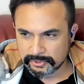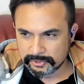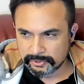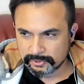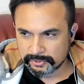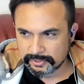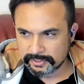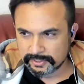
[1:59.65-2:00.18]

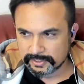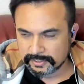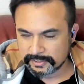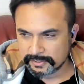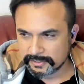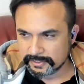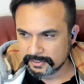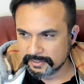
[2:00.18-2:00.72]

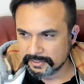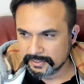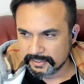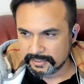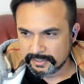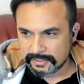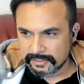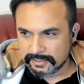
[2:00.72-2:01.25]
your
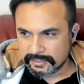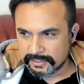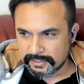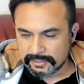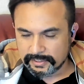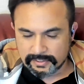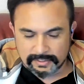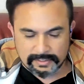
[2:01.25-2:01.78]

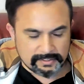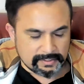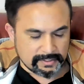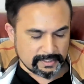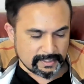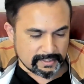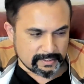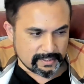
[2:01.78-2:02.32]

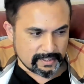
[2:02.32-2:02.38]
internet,